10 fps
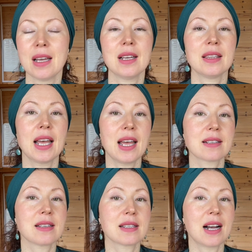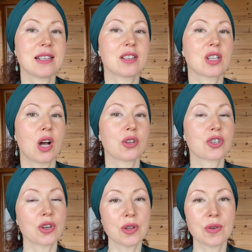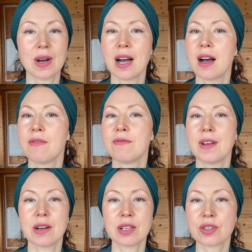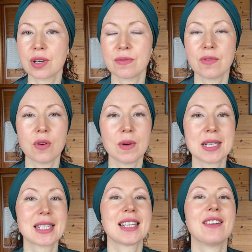The exercises I'll show you are very straightforward,